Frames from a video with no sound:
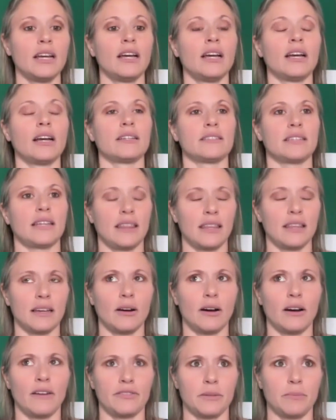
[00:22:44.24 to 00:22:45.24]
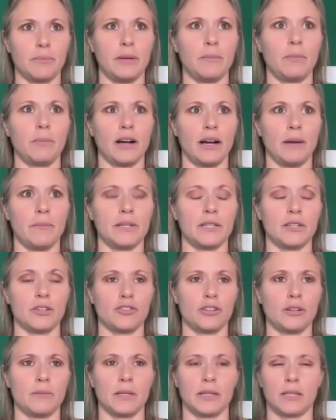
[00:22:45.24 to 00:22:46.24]
Because I think often people come into
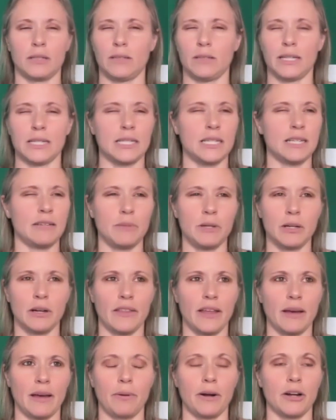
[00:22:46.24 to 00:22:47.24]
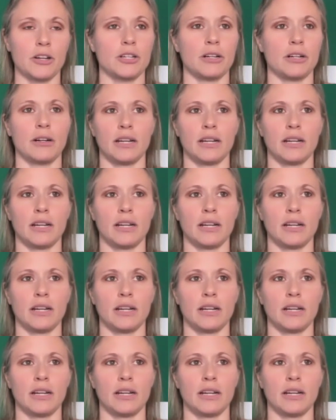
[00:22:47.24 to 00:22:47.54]
treatment, they're like, give me all that pressure.